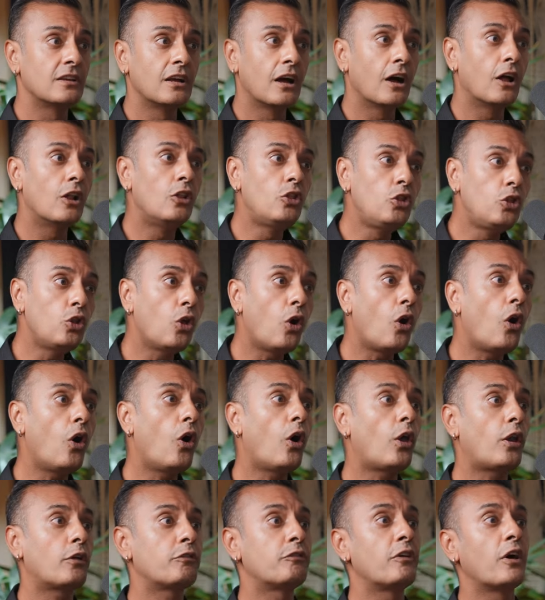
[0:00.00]
a
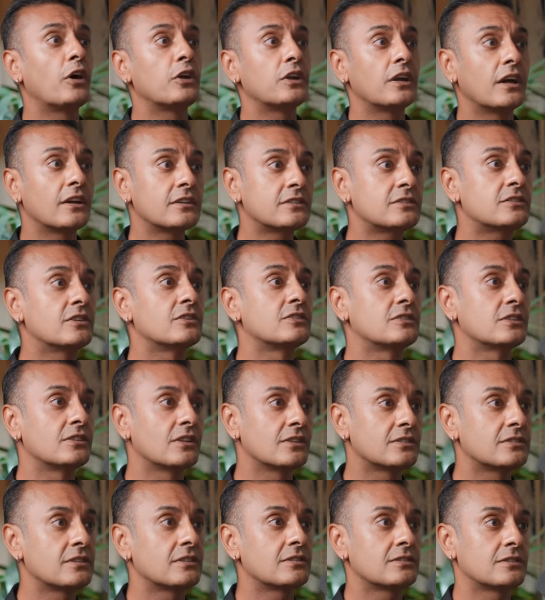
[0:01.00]
lot of our youngsters in the
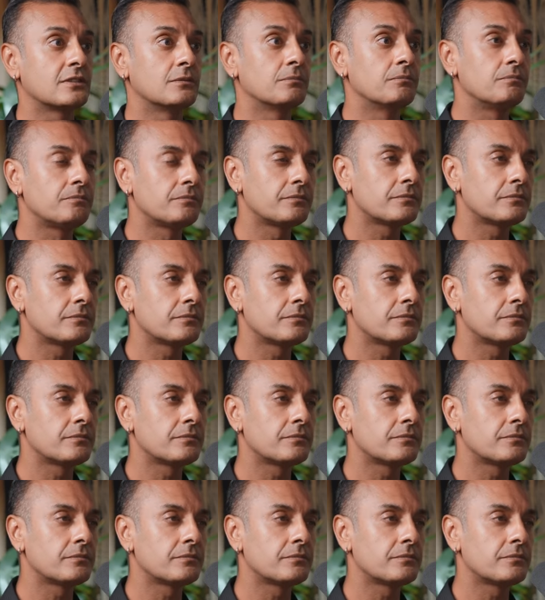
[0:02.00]
system.